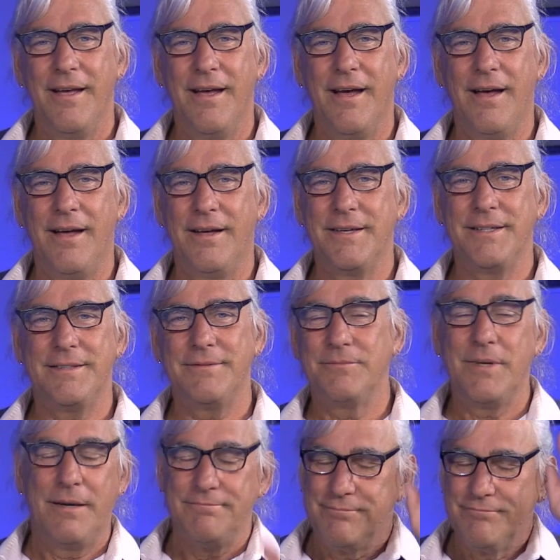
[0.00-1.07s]
uh,
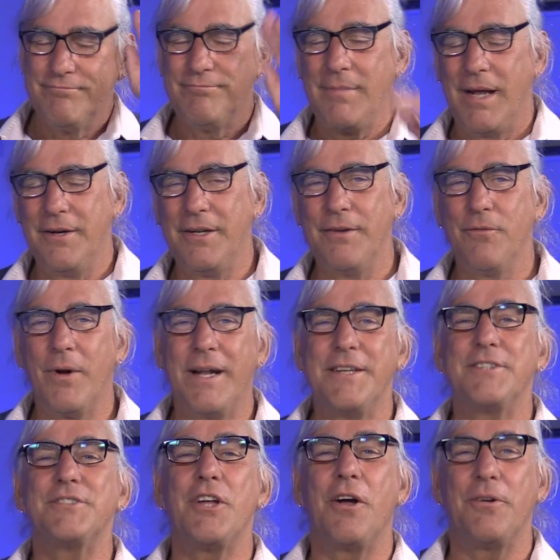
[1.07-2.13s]
I don't even want
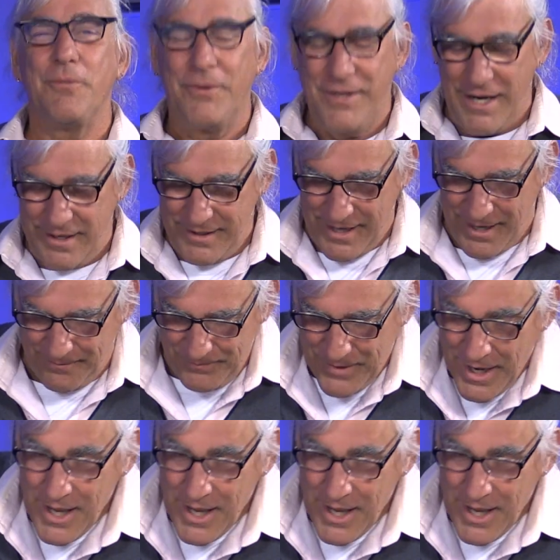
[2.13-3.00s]
to start with that yet.